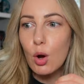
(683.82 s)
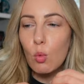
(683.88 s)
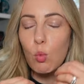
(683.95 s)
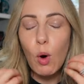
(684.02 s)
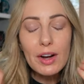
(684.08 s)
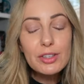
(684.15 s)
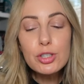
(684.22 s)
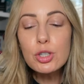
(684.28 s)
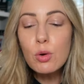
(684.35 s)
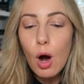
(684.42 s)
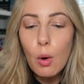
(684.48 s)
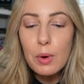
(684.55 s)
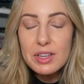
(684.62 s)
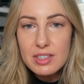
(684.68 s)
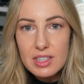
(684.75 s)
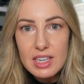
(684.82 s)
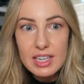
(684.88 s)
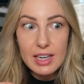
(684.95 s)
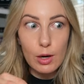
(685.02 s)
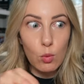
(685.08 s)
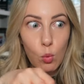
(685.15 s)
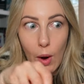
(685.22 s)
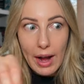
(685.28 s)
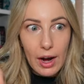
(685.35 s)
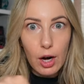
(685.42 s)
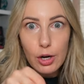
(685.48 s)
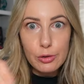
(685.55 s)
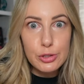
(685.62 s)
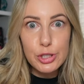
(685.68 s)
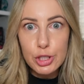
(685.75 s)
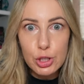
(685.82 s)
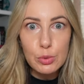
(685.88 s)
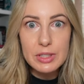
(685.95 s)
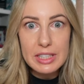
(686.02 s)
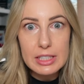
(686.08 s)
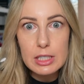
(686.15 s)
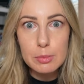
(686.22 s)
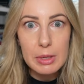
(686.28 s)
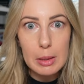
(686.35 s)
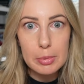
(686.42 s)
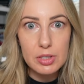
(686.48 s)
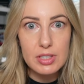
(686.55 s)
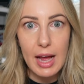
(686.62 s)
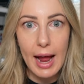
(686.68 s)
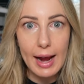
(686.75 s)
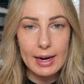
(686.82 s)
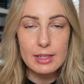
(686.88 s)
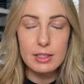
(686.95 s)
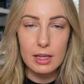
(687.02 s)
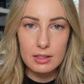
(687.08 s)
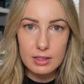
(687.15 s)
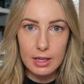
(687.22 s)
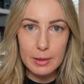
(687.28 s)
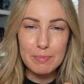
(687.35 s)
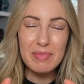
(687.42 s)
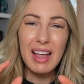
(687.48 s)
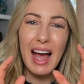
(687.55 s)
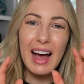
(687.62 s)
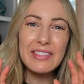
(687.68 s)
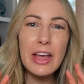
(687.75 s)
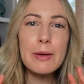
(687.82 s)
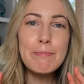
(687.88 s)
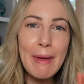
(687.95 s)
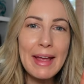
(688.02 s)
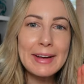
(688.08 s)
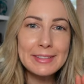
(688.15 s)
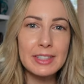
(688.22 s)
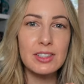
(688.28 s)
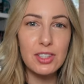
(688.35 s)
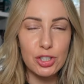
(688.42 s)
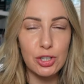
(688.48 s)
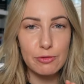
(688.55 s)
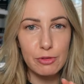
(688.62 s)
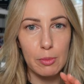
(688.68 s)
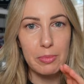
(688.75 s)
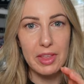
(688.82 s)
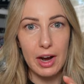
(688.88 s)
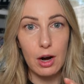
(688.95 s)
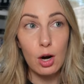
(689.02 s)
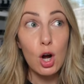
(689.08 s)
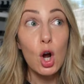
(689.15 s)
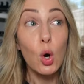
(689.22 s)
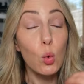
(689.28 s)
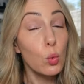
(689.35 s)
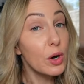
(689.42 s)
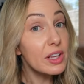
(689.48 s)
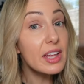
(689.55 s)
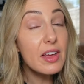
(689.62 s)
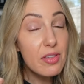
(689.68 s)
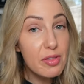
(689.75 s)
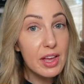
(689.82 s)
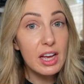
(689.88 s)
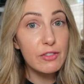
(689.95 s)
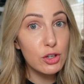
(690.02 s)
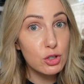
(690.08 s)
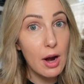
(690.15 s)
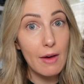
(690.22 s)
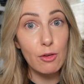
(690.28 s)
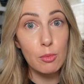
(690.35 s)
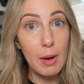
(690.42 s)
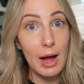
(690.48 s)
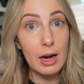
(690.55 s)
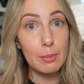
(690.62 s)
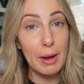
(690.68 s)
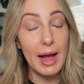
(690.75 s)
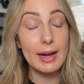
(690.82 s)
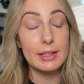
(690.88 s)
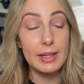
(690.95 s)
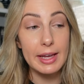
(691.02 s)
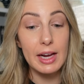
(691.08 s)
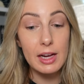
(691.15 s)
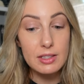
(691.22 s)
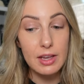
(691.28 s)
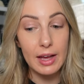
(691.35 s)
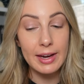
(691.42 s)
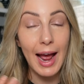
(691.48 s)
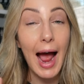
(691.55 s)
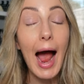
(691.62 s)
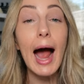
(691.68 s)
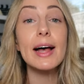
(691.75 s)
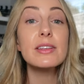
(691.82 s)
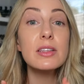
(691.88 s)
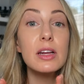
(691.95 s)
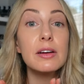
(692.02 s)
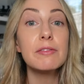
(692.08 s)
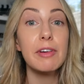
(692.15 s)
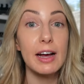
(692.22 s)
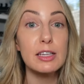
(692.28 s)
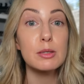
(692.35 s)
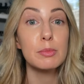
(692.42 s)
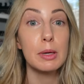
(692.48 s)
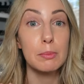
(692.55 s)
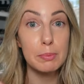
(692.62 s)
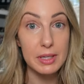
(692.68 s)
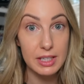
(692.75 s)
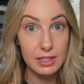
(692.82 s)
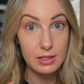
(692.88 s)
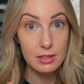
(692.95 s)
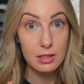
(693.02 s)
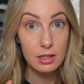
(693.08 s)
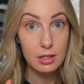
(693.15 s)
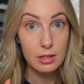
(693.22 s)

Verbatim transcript: What do you always need and where do you need to be able to access it? And then make a decision from there. Really think of a travel backpack, like I said, as an investment piece.